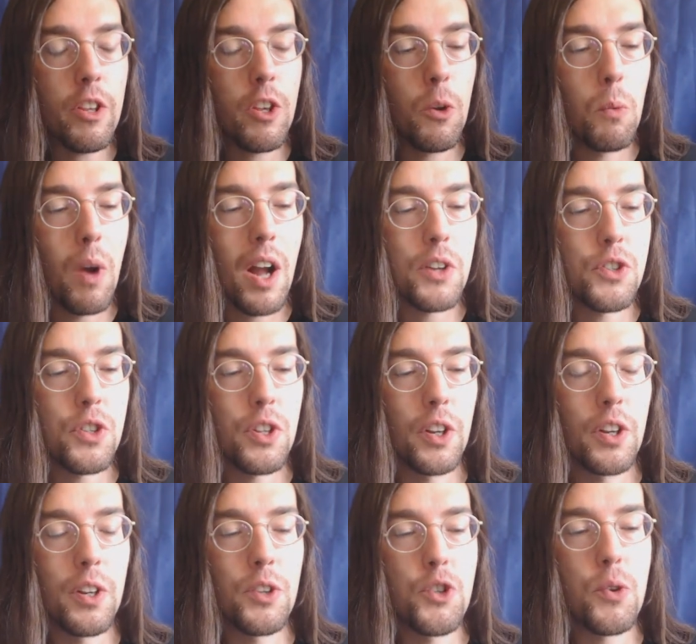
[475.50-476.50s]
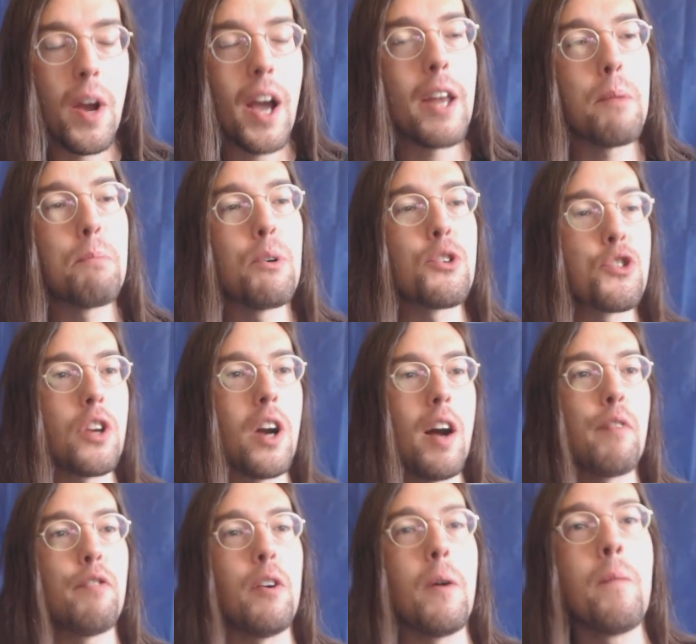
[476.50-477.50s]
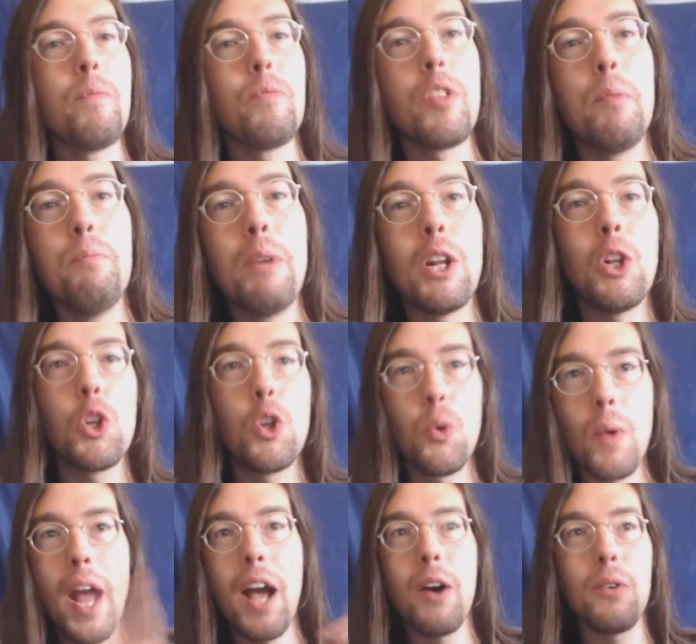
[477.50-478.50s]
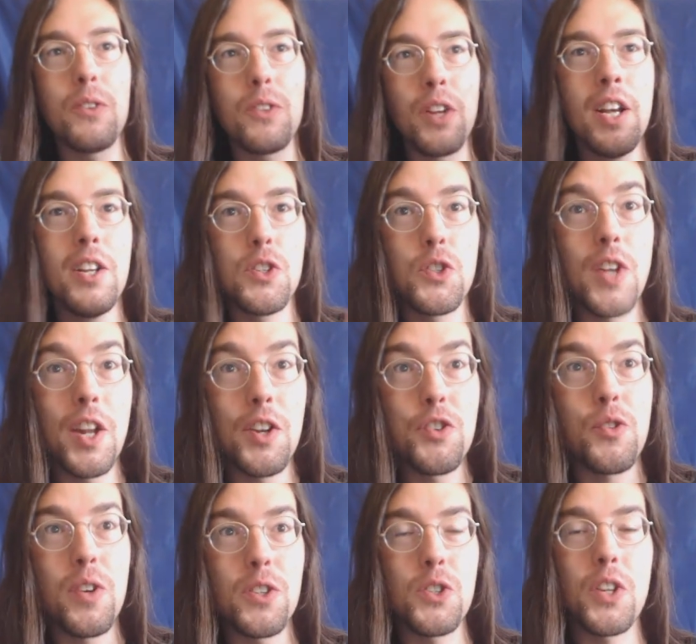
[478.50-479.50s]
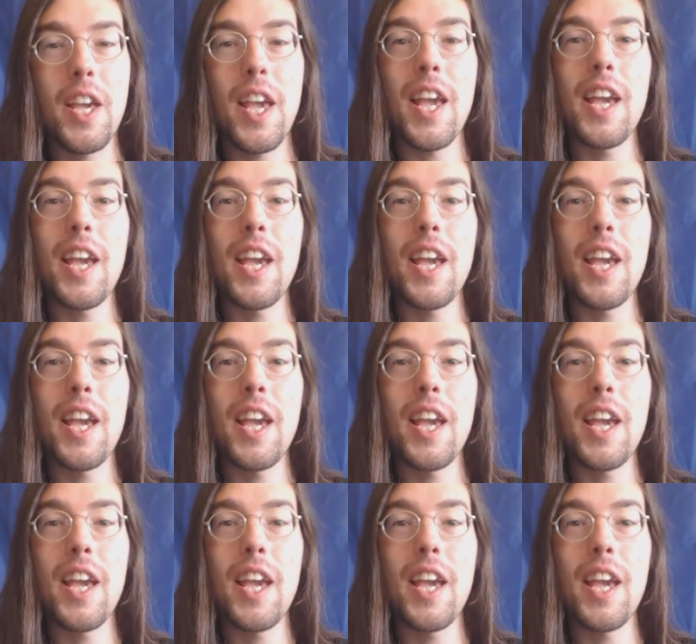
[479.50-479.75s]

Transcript: You watch, they're going to try to push off a middle ground centrist